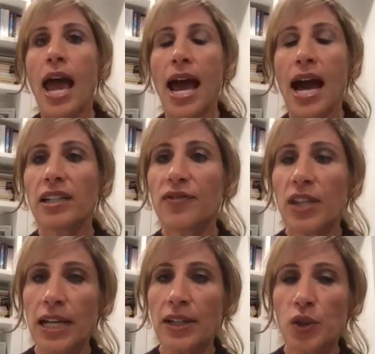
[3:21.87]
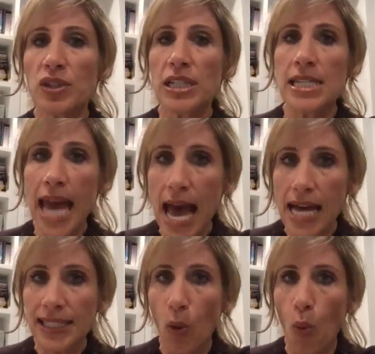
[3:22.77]
And if the answer is
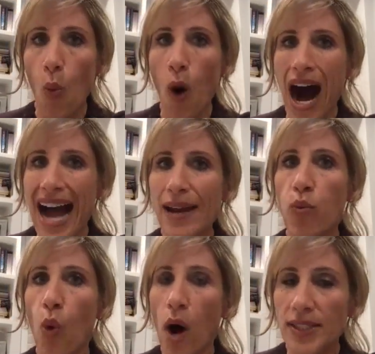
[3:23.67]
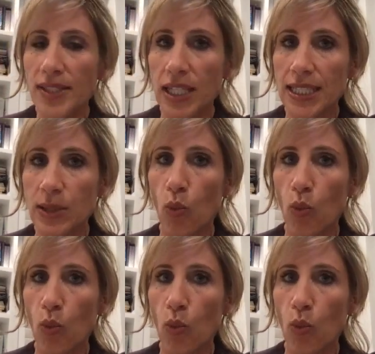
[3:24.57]
yes, why was it?